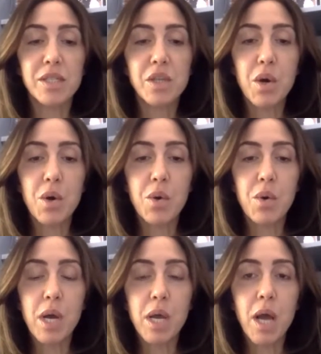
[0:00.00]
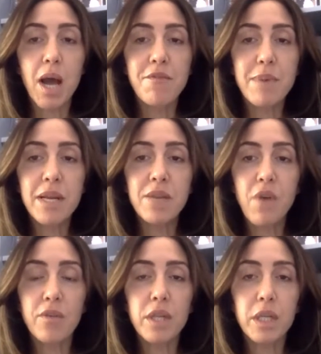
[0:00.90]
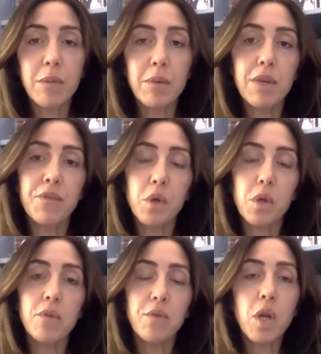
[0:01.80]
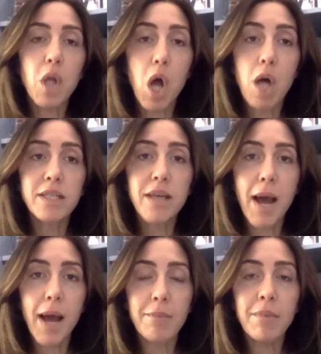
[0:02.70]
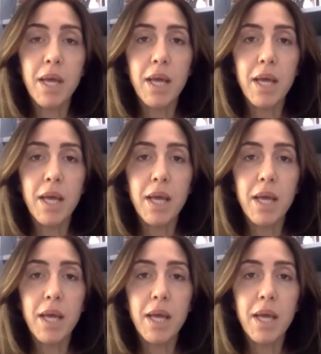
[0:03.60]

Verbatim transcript: So I've been involved in the community for a, for a long time.